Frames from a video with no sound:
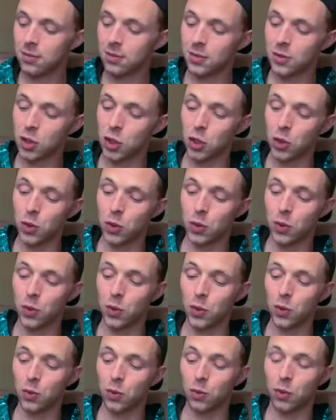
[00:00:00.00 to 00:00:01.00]

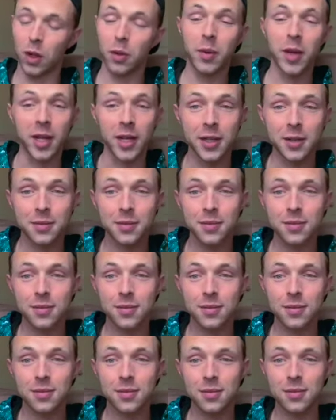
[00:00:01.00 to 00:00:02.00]
to reread it
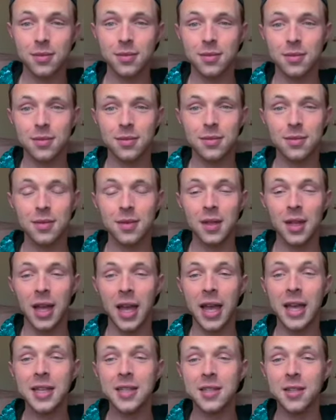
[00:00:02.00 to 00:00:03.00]

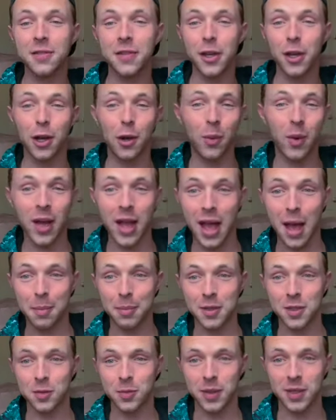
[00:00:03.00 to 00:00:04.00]
and to figure out what
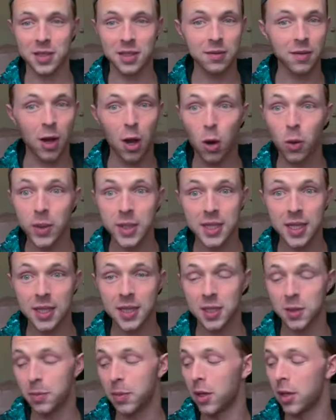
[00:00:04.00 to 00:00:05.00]
happens, because I've always had
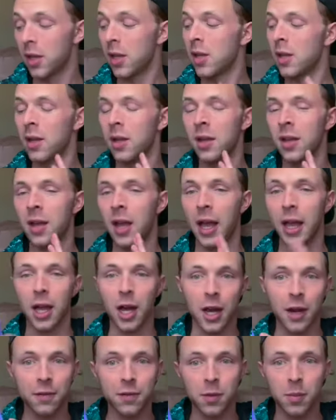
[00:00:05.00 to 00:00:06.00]
this book. I
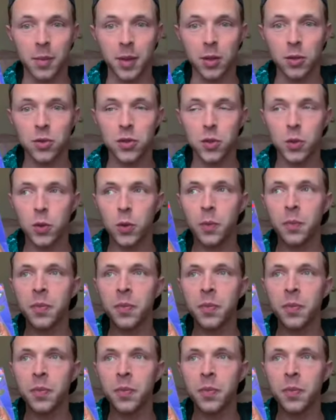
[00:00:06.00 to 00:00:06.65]
got it from middle school,